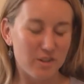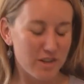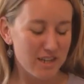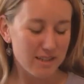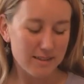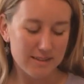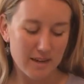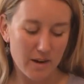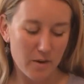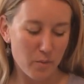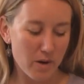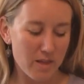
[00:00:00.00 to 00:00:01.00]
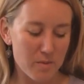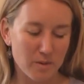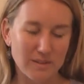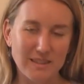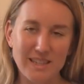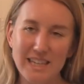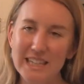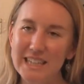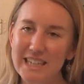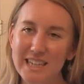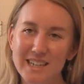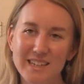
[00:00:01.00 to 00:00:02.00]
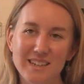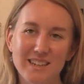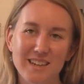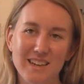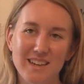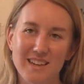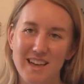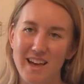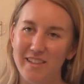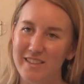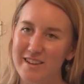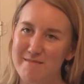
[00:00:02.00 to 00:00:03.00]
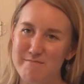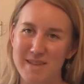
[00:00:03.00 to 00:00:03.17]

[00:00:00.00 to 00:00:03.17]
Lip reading: Greens are one of the most healing, healthy,